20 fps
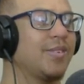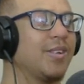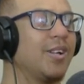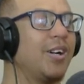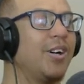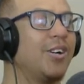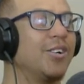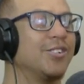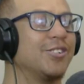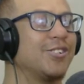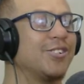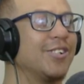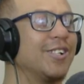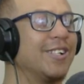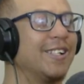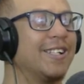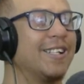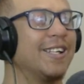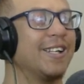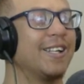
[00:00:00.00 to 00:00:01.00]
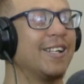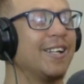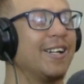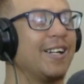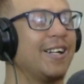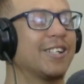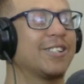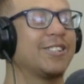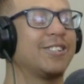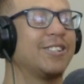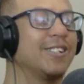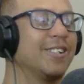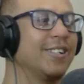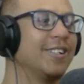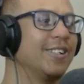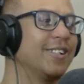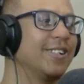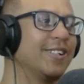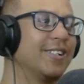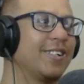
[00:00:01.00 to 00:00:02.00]
Oh, so he did
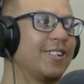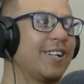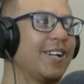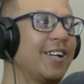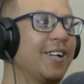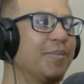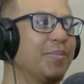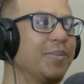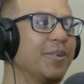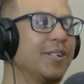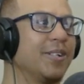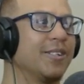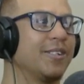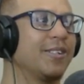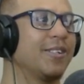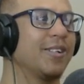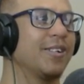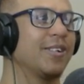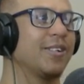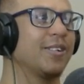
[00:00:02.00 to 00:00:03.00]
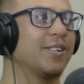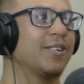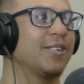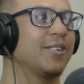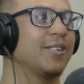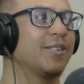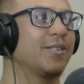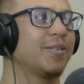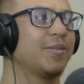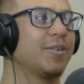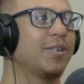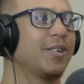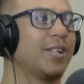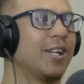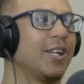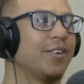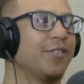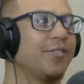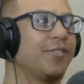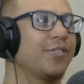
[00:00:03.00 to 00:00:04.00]
actually get a birthday
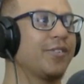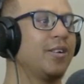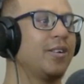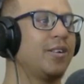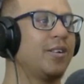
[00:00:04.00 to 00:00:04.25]
gift.